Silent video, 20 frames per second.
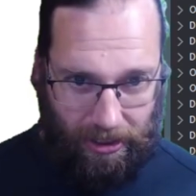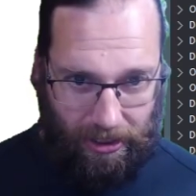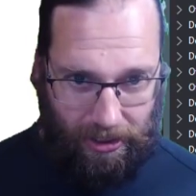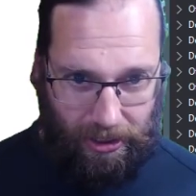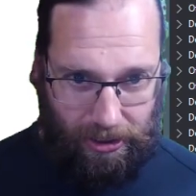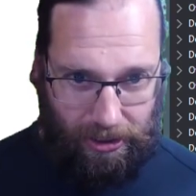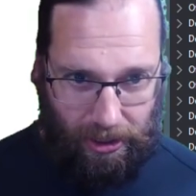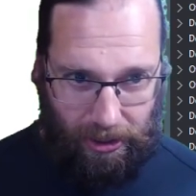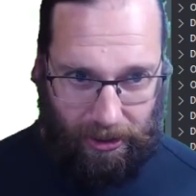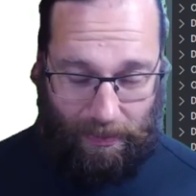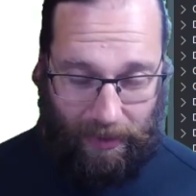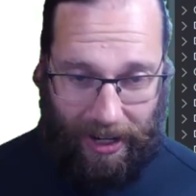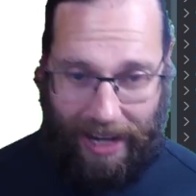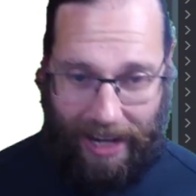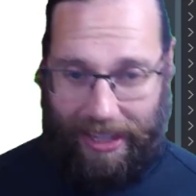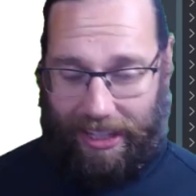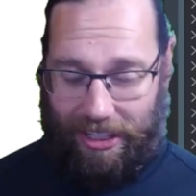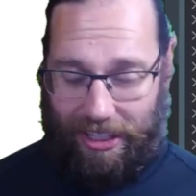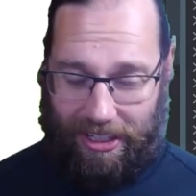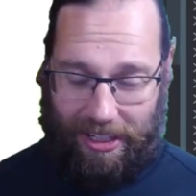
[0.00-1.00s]
So I
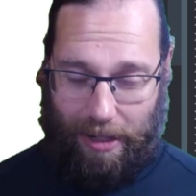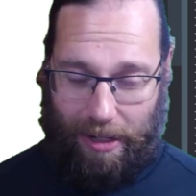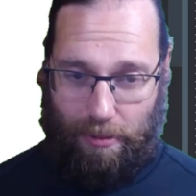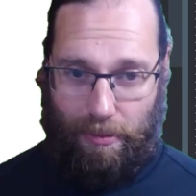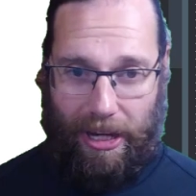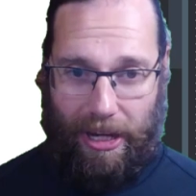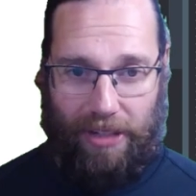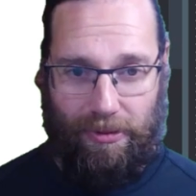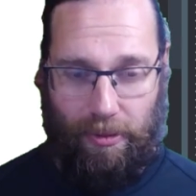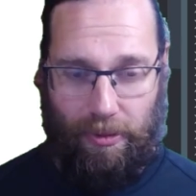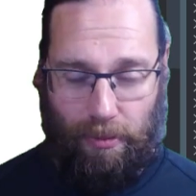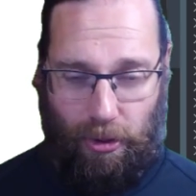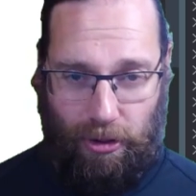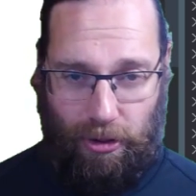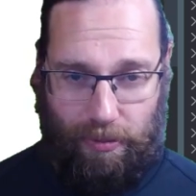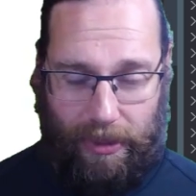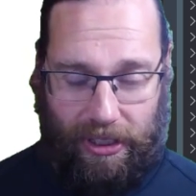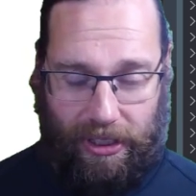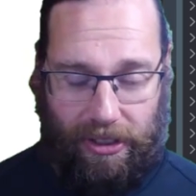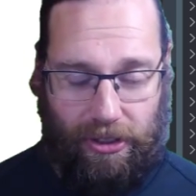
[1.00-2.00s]
think this is a massive
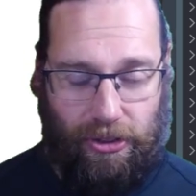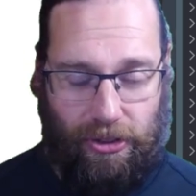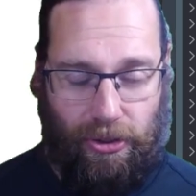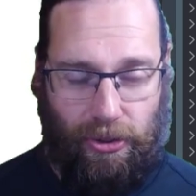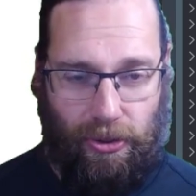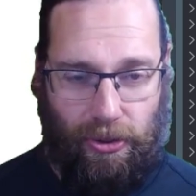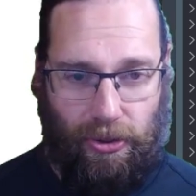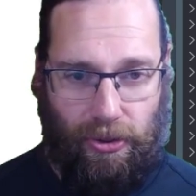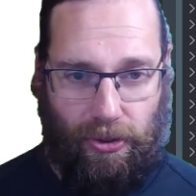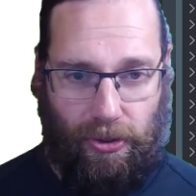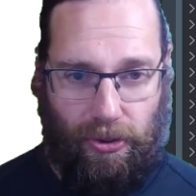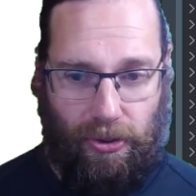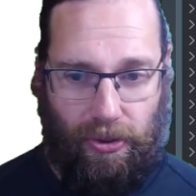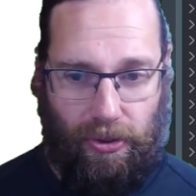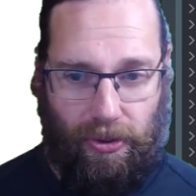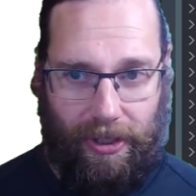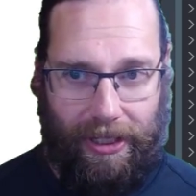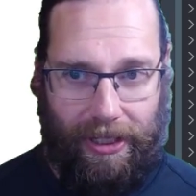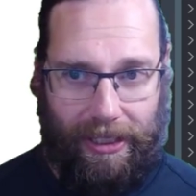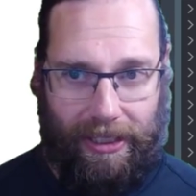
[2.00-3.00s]
improvement
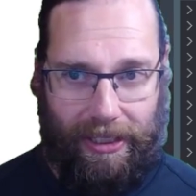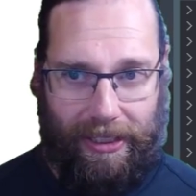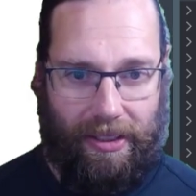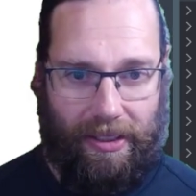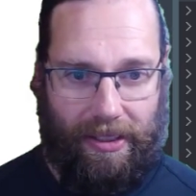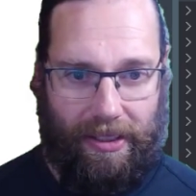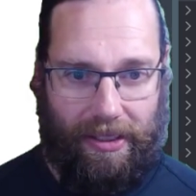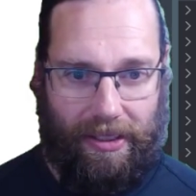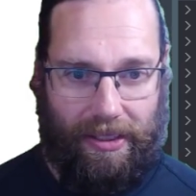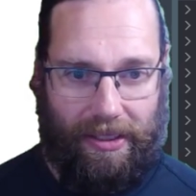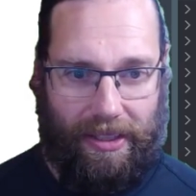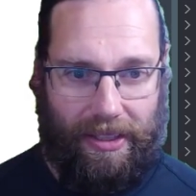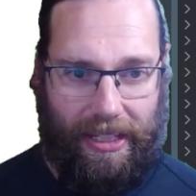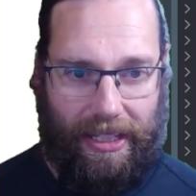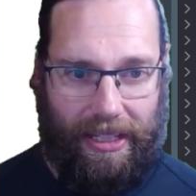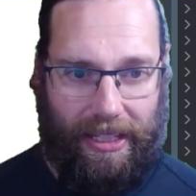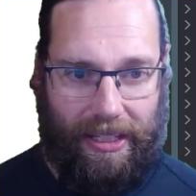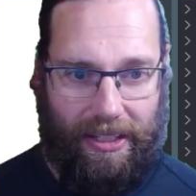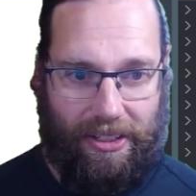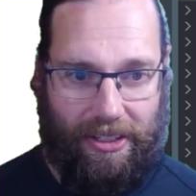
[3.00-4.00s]
to
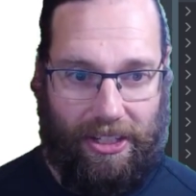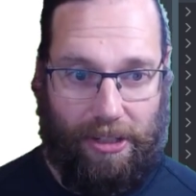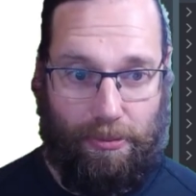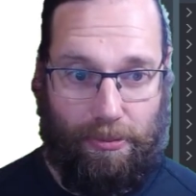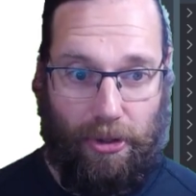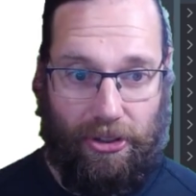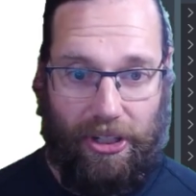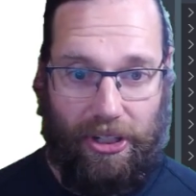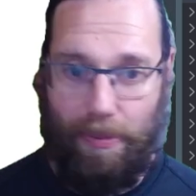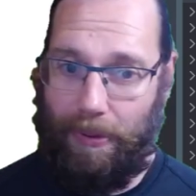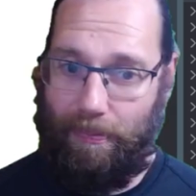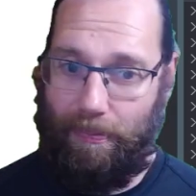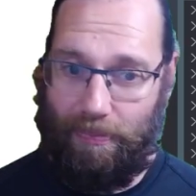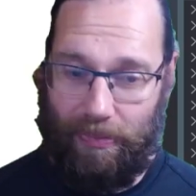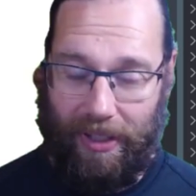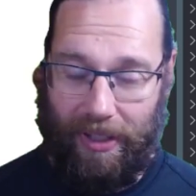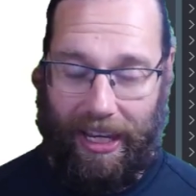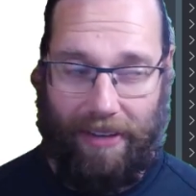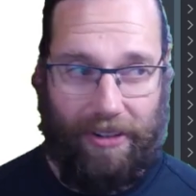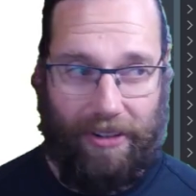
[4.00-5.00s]
the system.zip
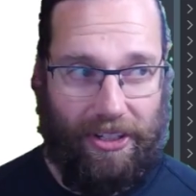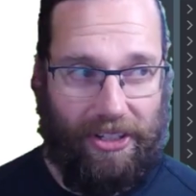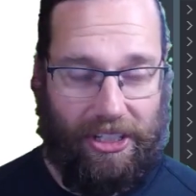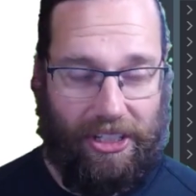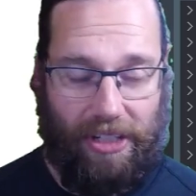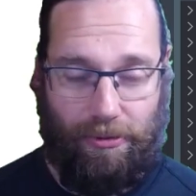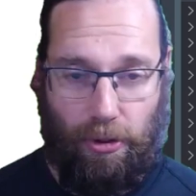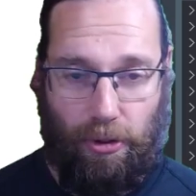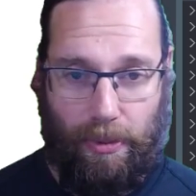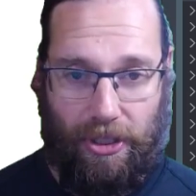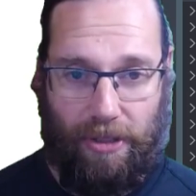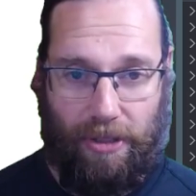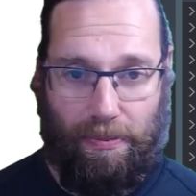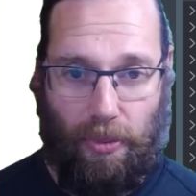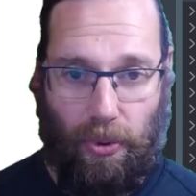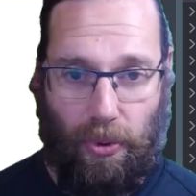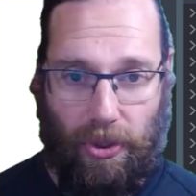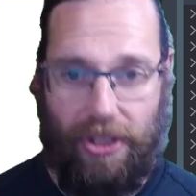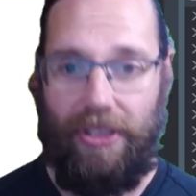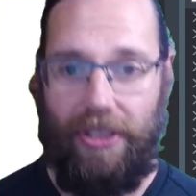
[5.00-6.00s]
having 64-bit
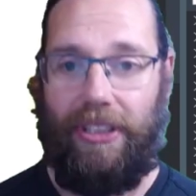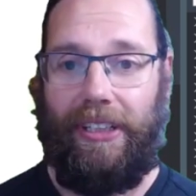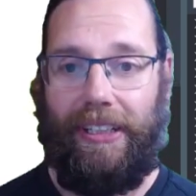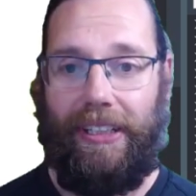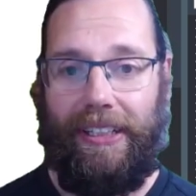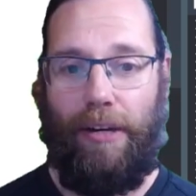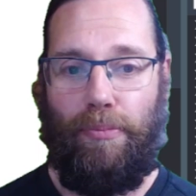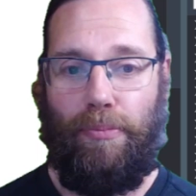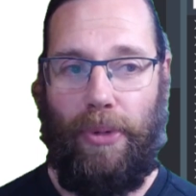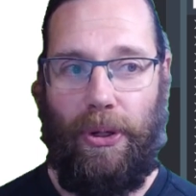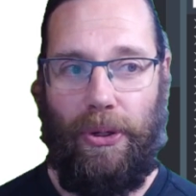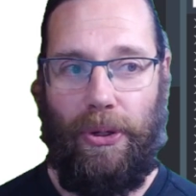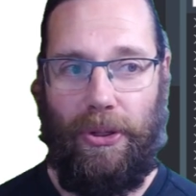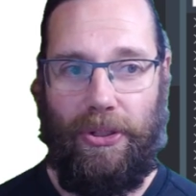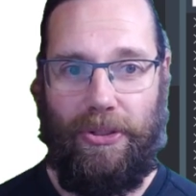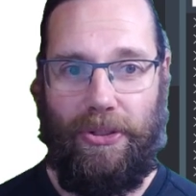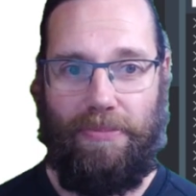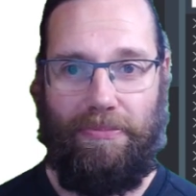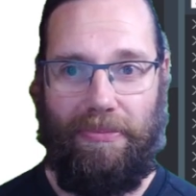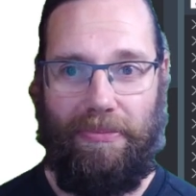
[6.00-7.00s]
support
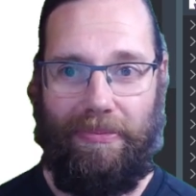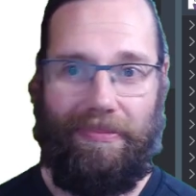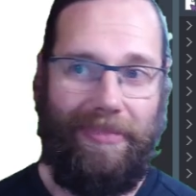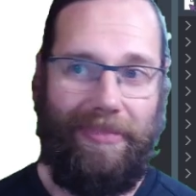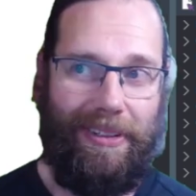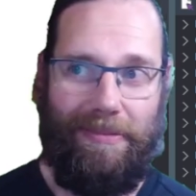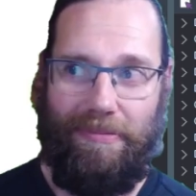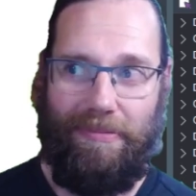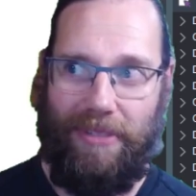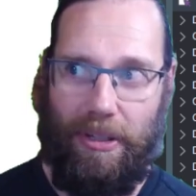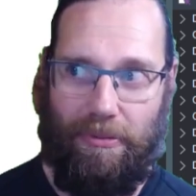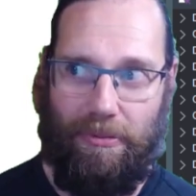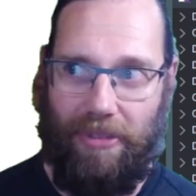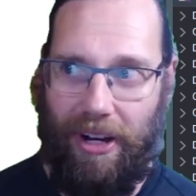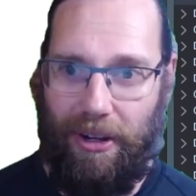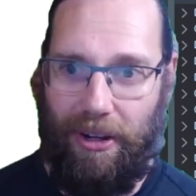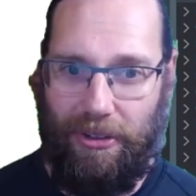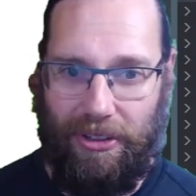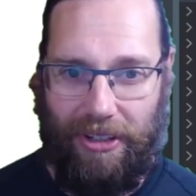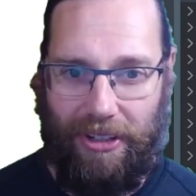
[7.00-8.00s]
because you know, zip
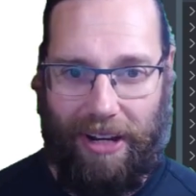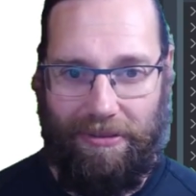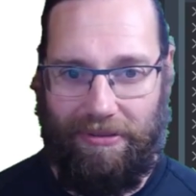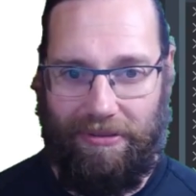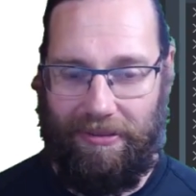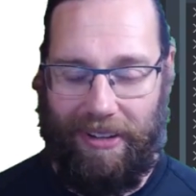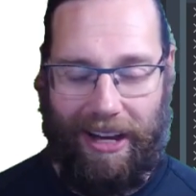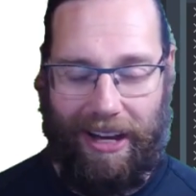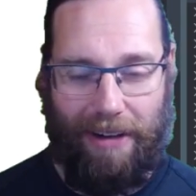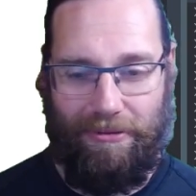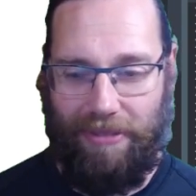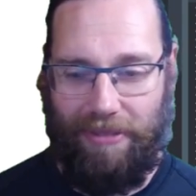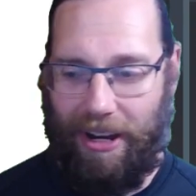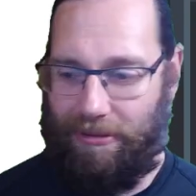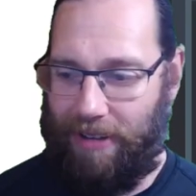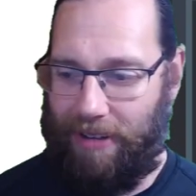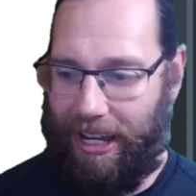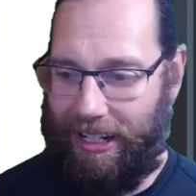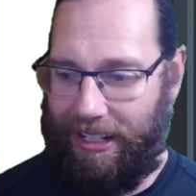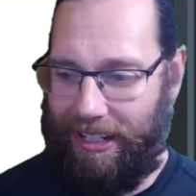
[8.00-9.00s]
files I've I've,
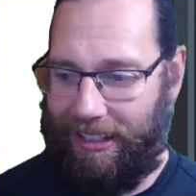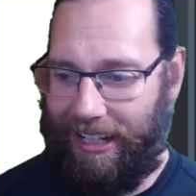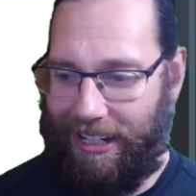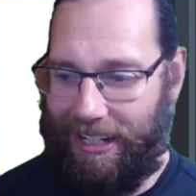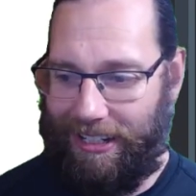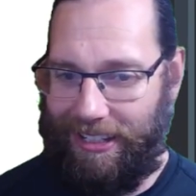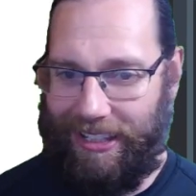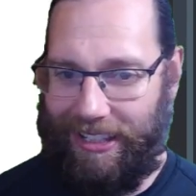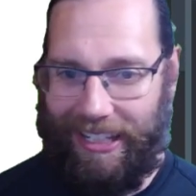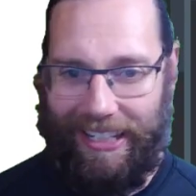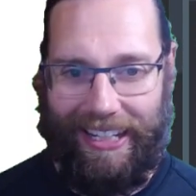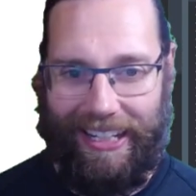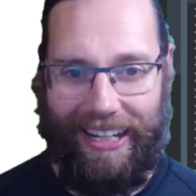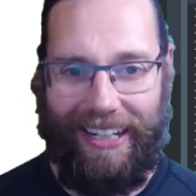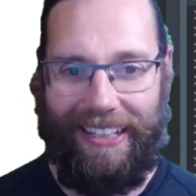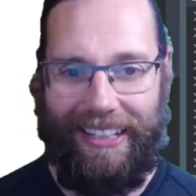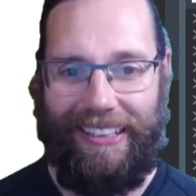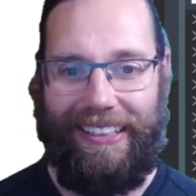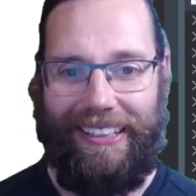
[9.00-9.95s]
I've hit, hit the uh,